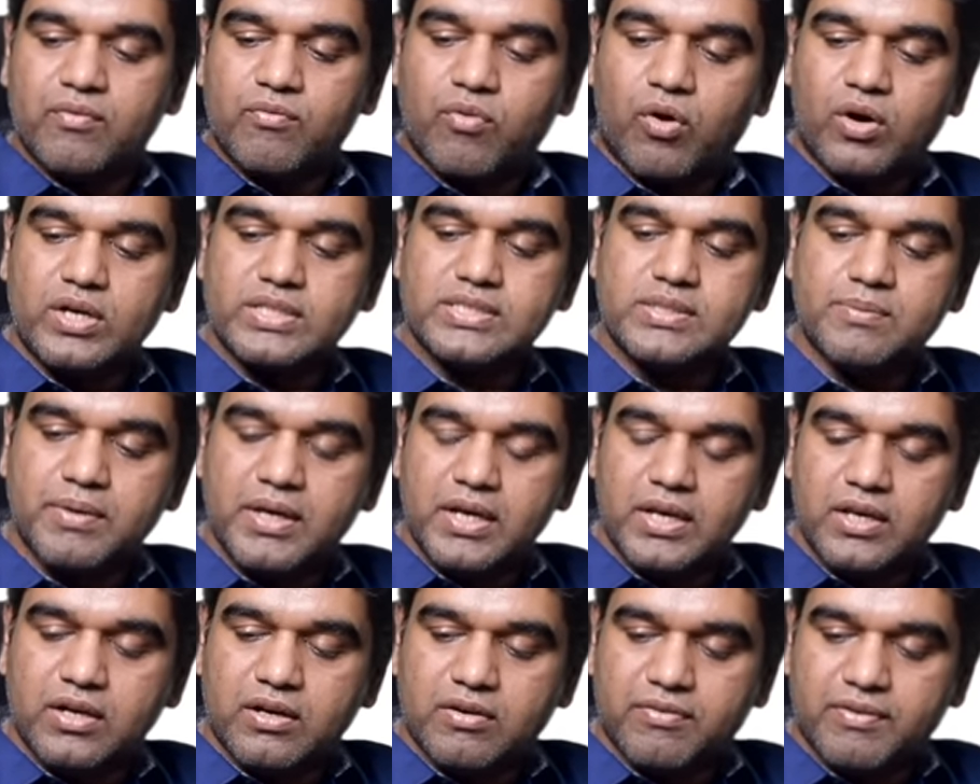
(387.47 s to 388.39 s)
What is the
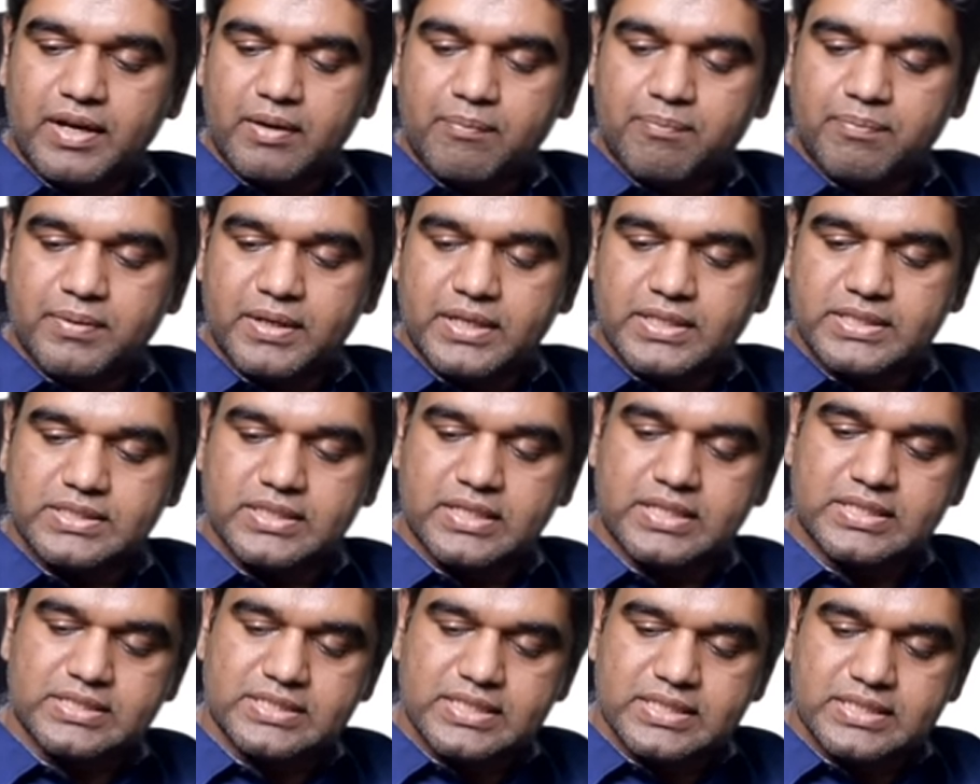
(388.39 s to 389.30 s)
meaning of APS?
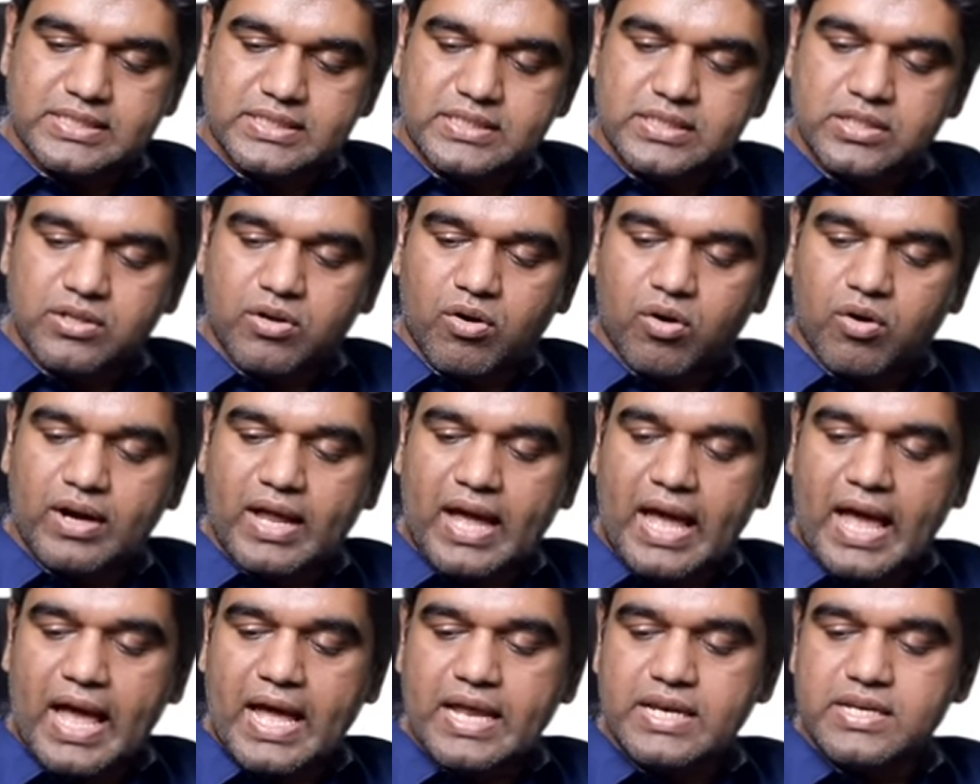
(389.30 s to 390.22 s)
It is just called
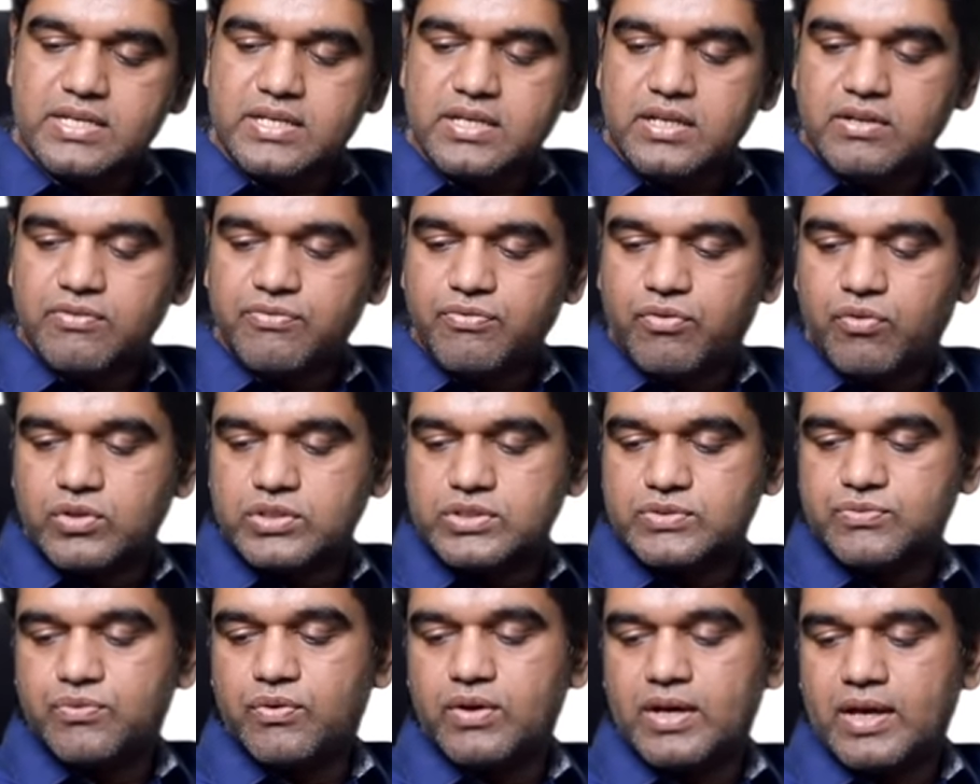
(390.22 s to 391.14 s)

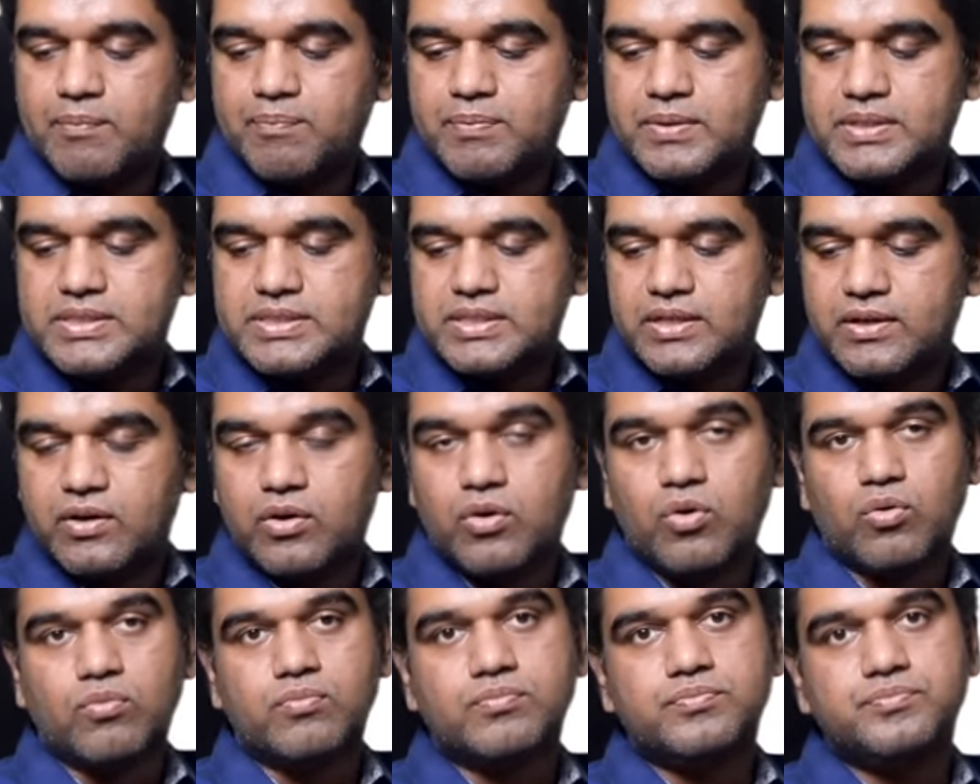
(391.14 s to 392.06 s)
antiphospholipid
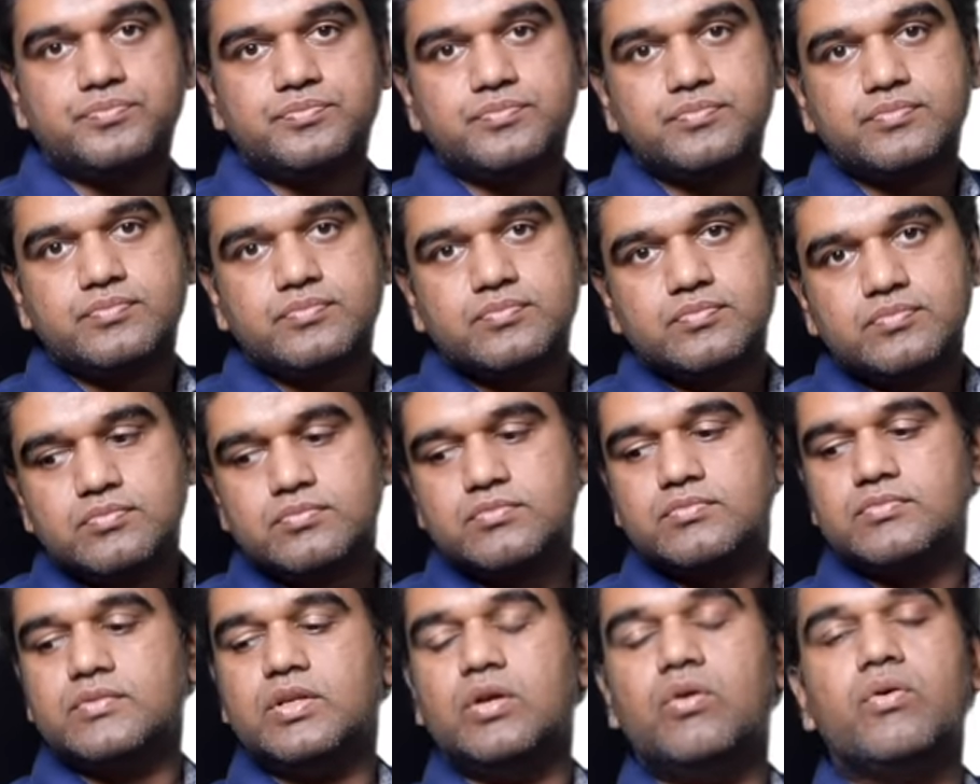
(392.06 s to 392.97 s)
syndrome.
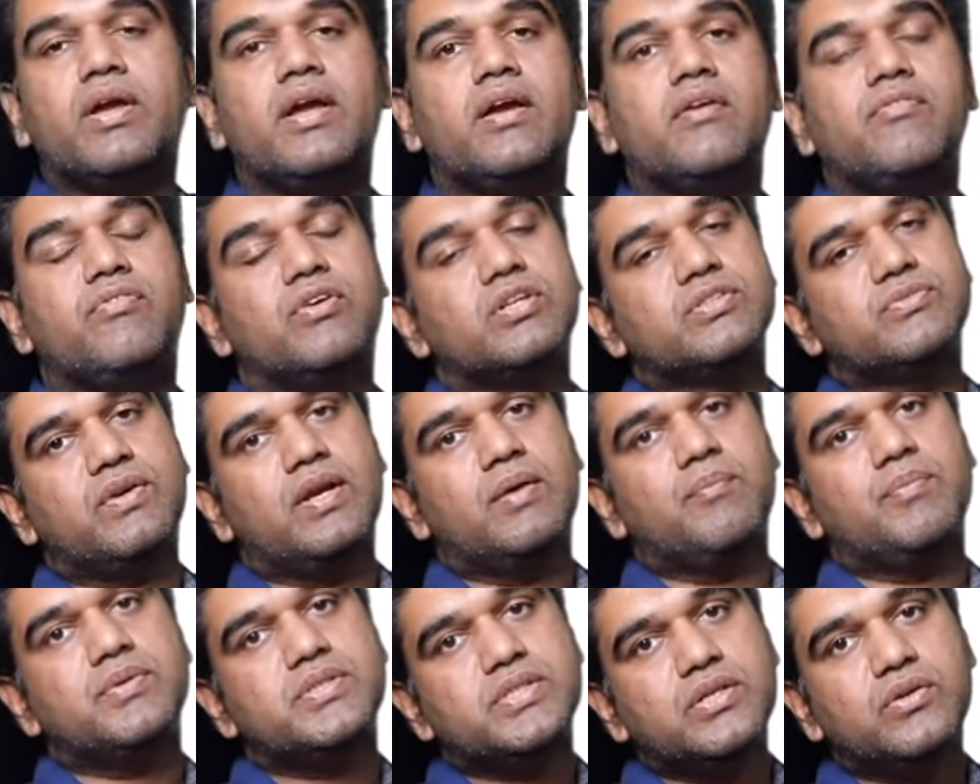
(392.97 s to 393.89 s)
Okay,
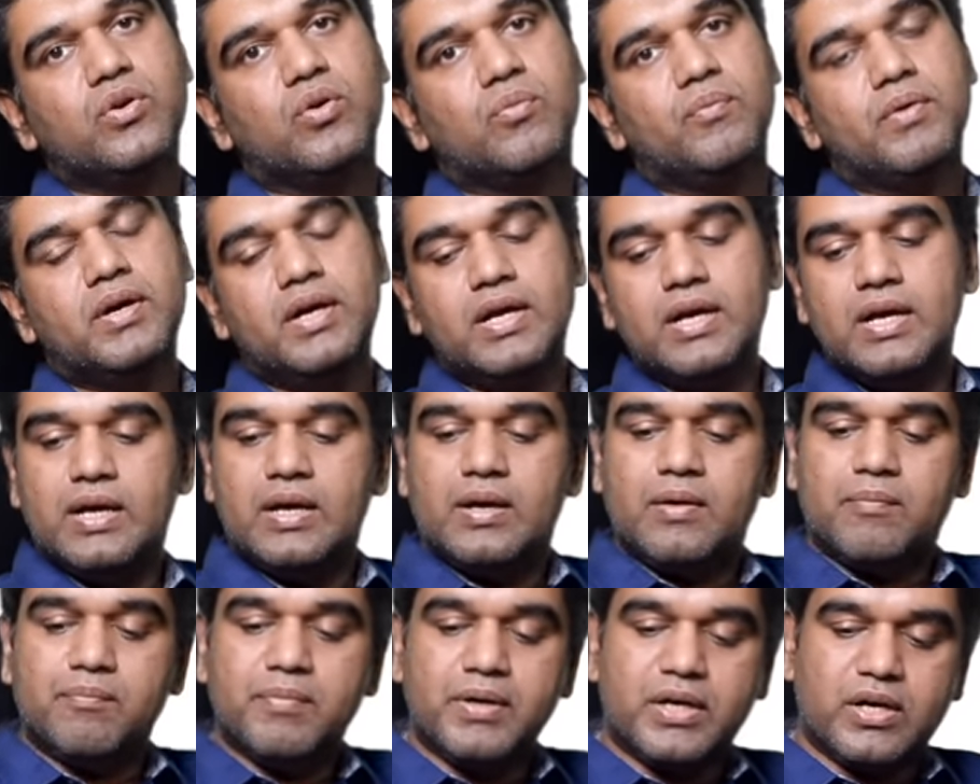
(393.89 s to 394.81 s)
phospholipid syndrome.
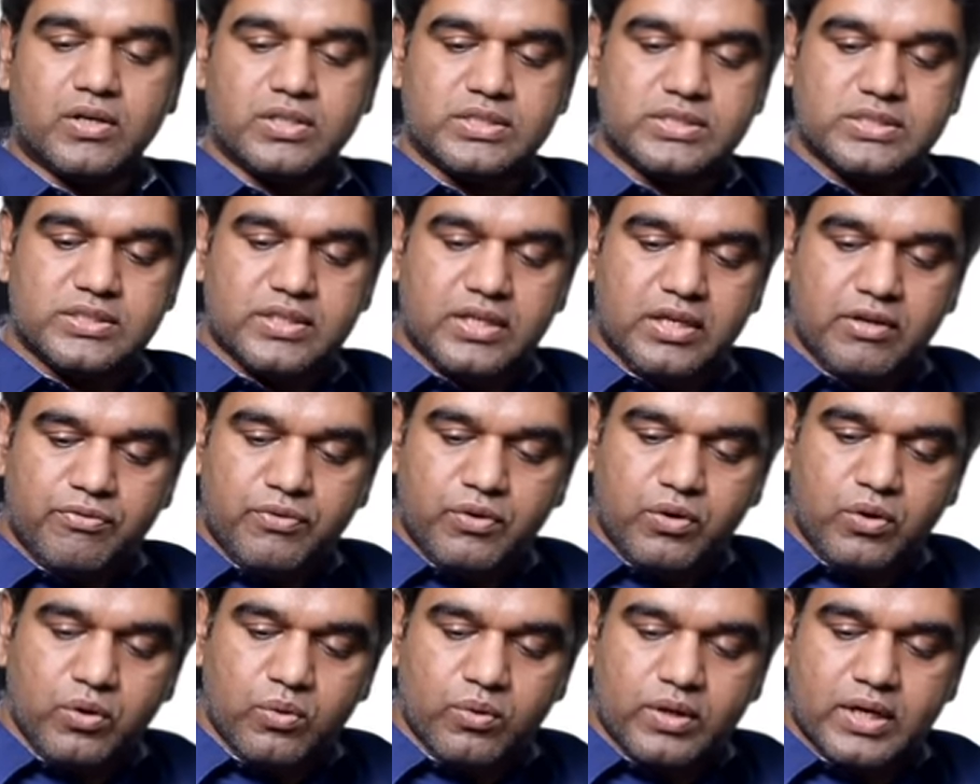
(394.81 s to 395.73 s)
Because if
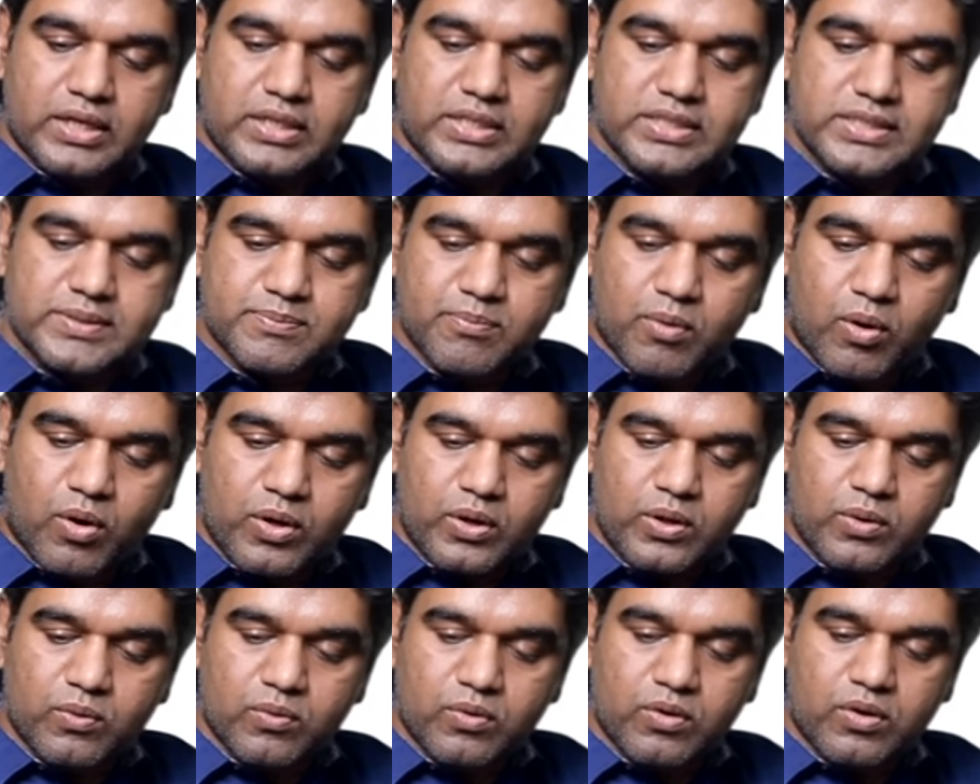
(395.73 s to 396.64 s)
you look at this
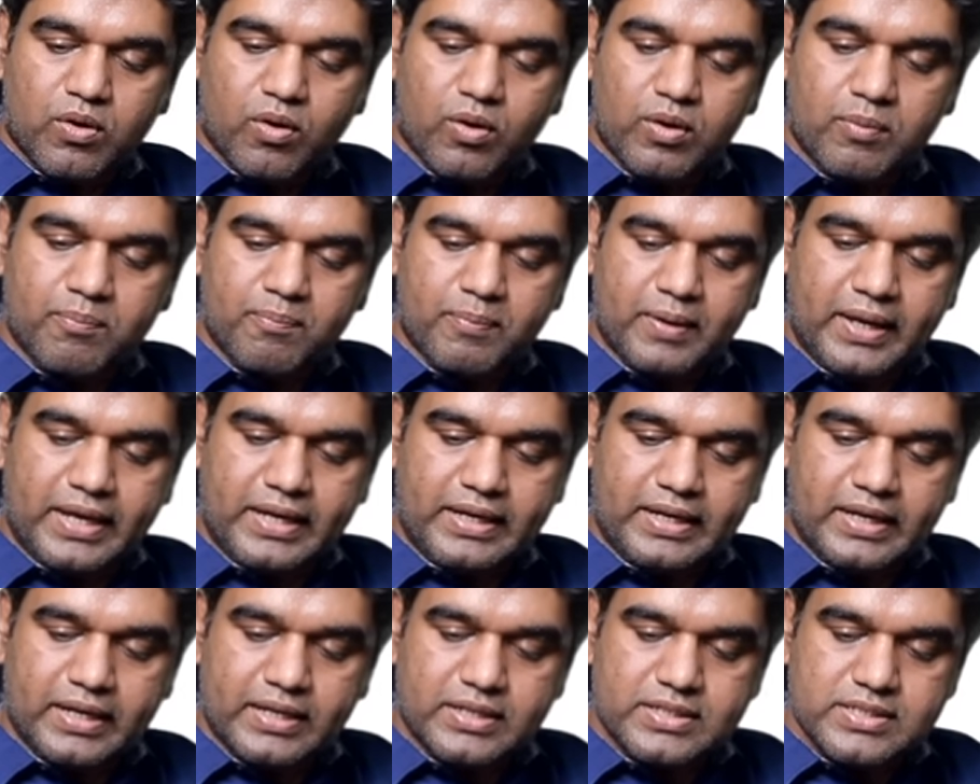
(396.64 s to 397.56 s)
molecule called
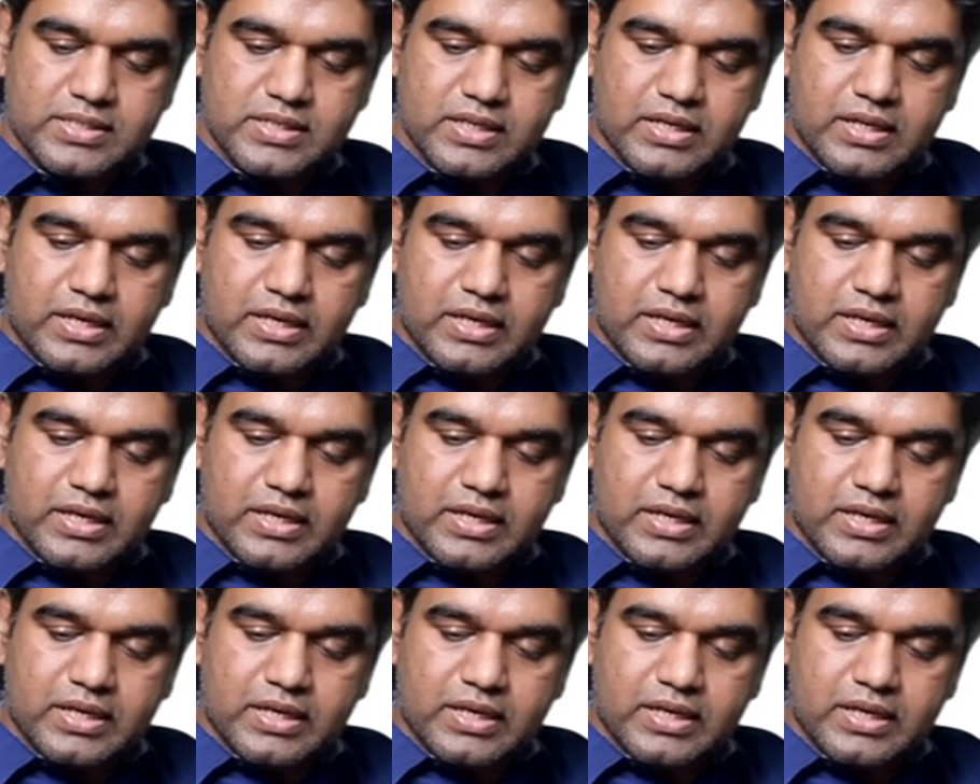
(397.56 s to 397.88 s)
platelet,